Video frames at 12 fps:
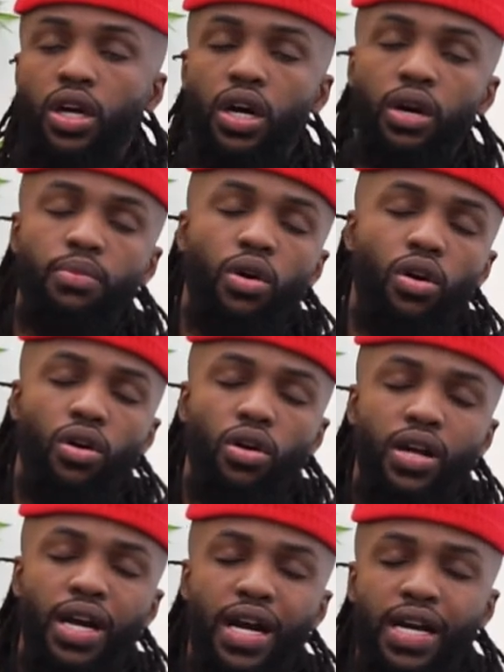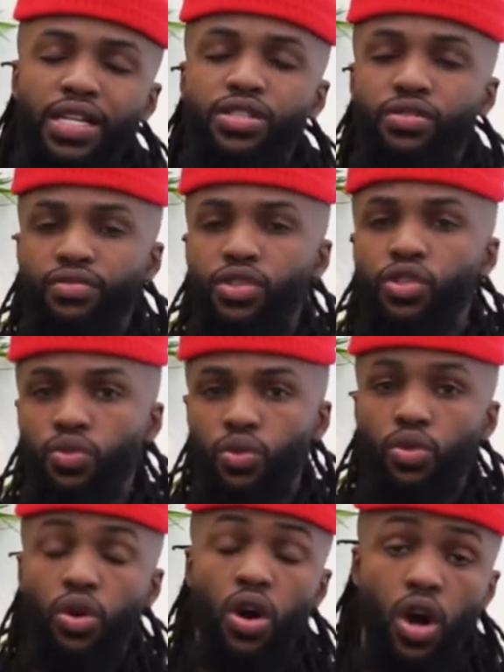um, all kinds of
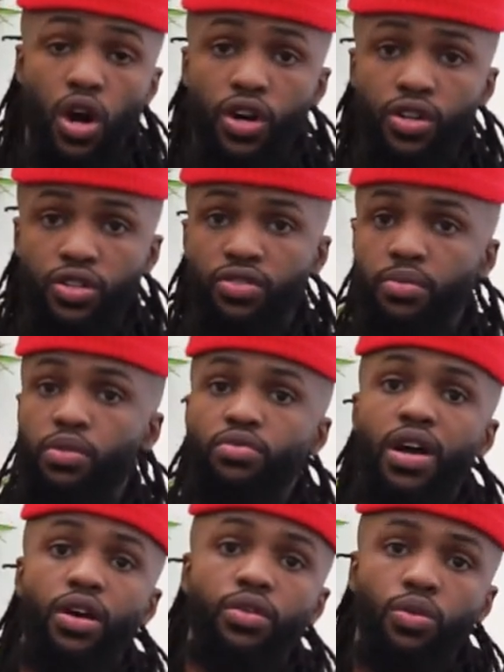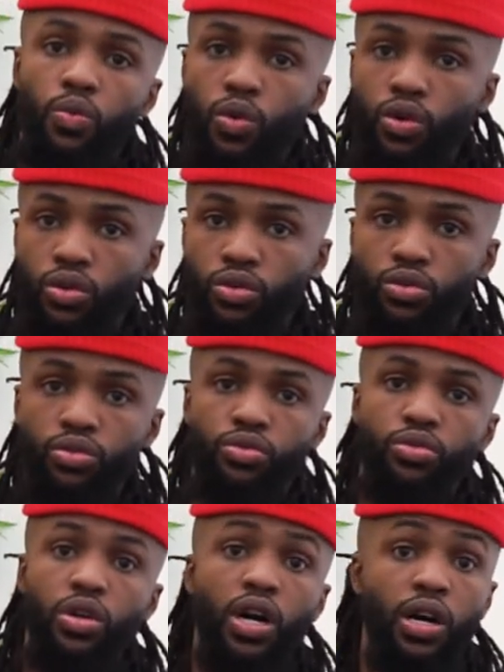visual artists from around the world
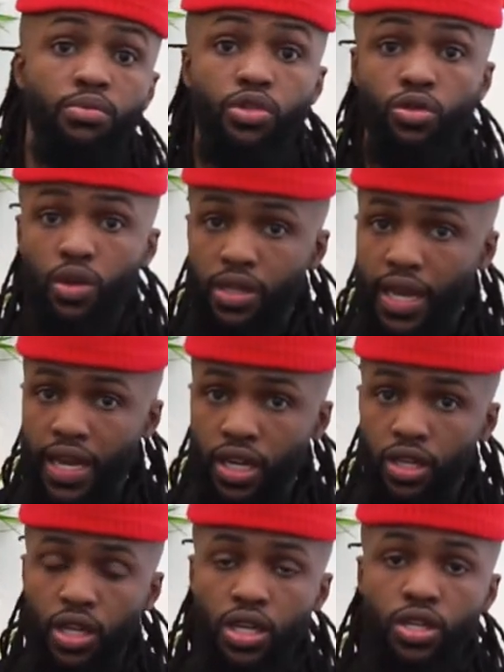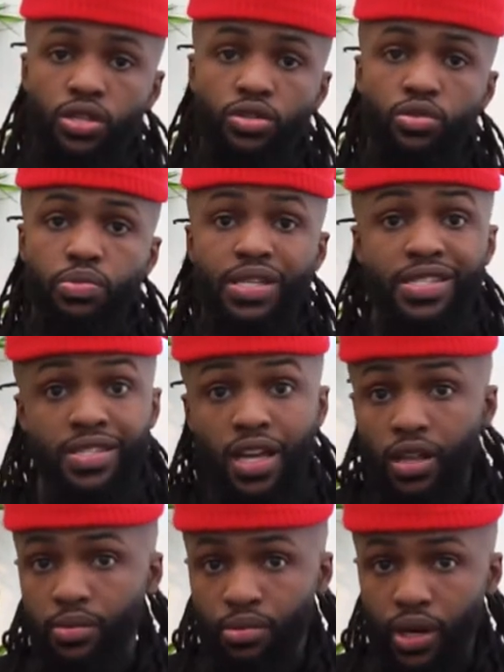who come to Atlanta to be
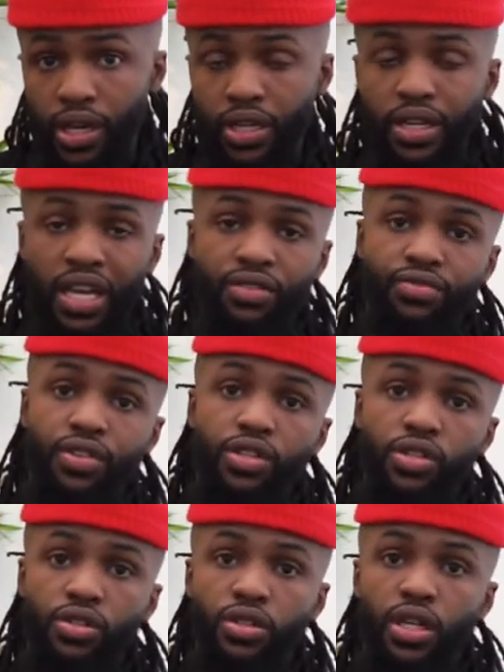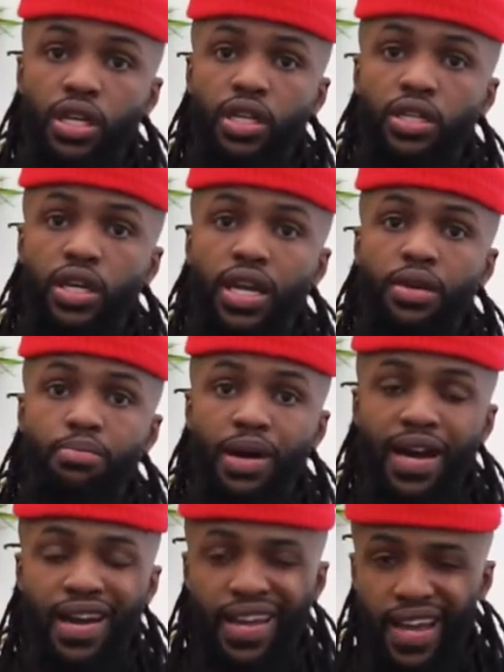celebrated and featured in a
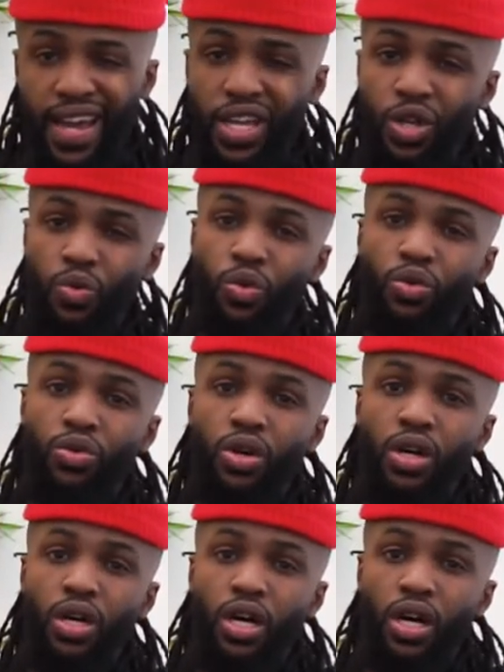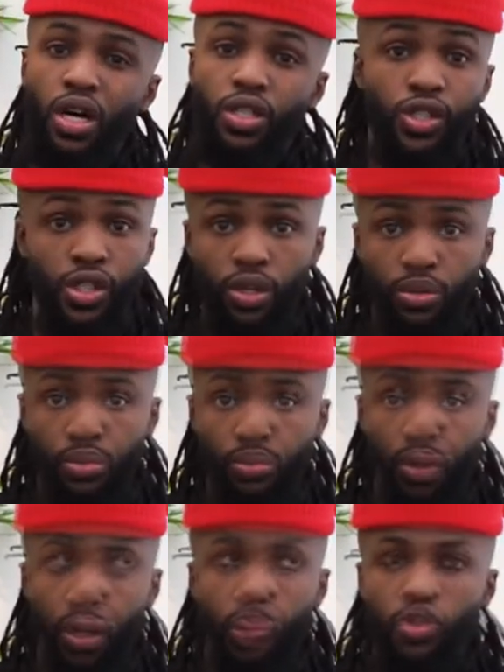biannual uh,
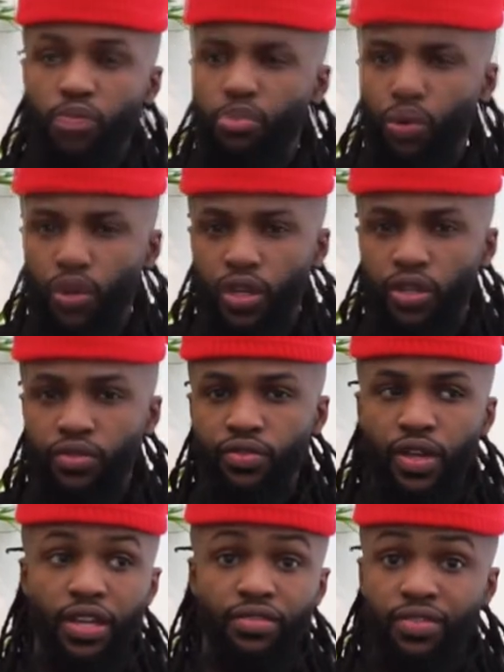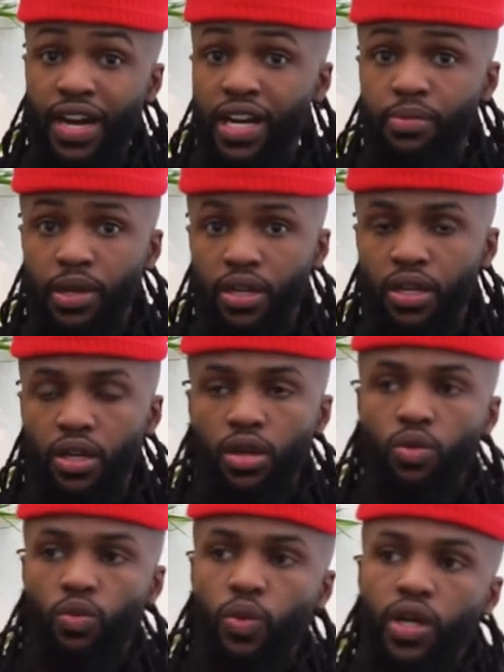show. Supportive environment
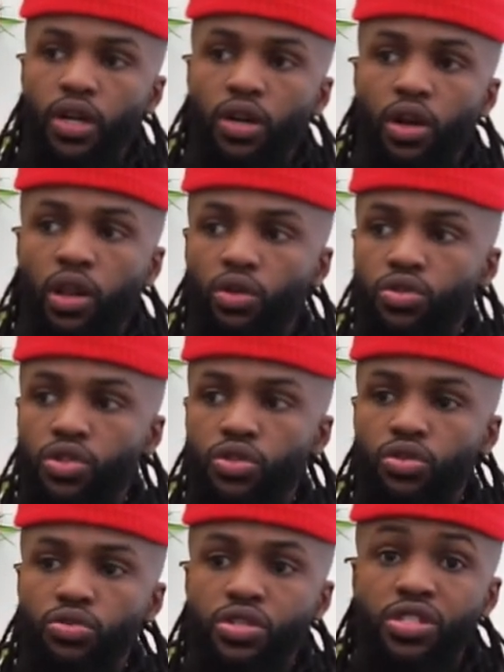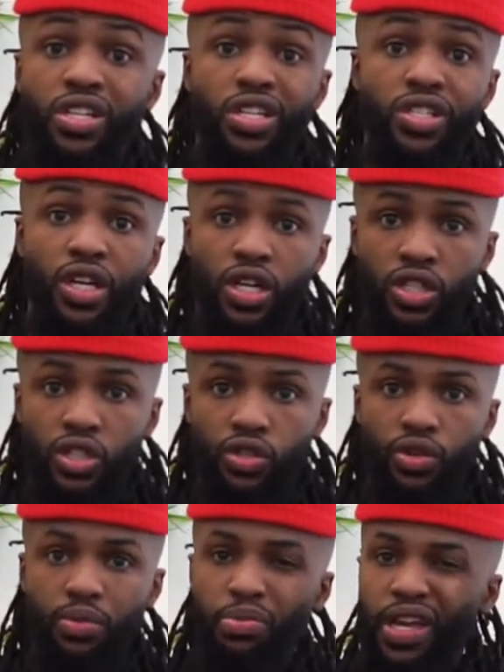we're close to
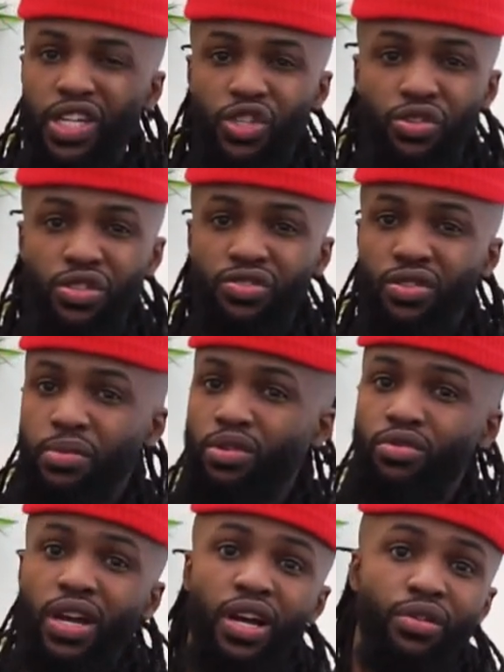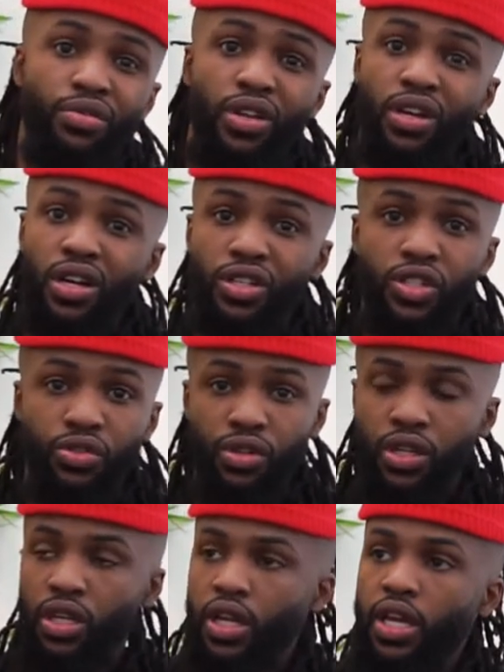600 patrons from around the
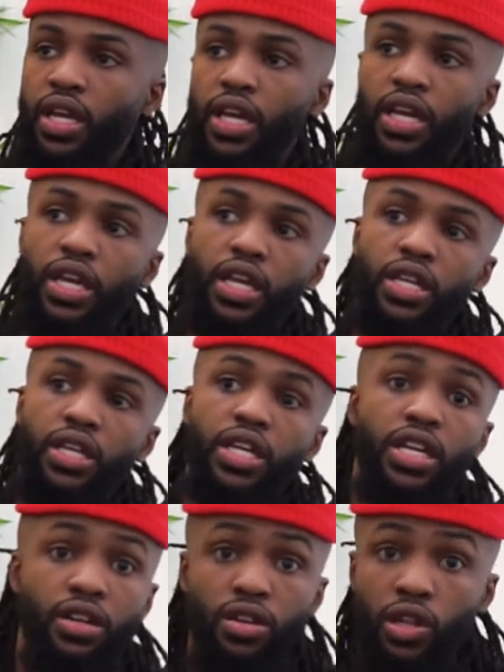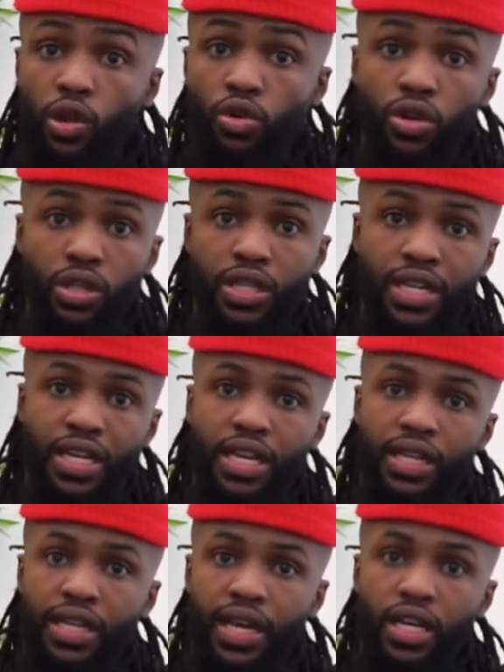country and here locally in
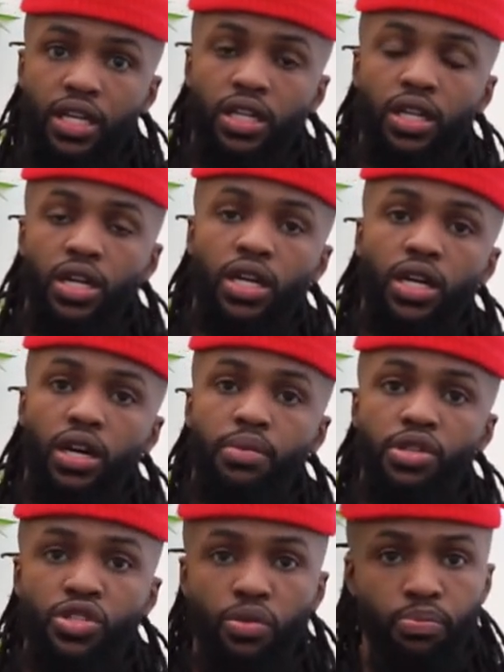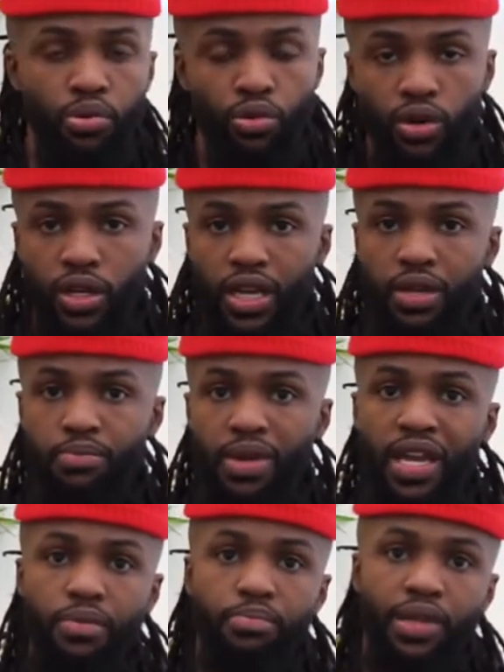Atlanta come and support and
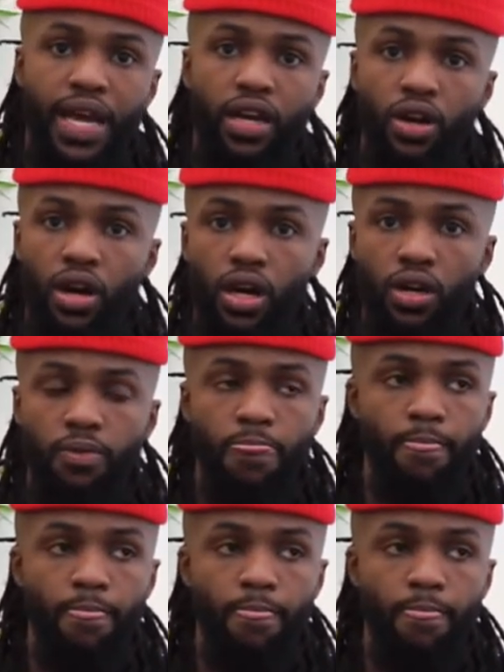make black art.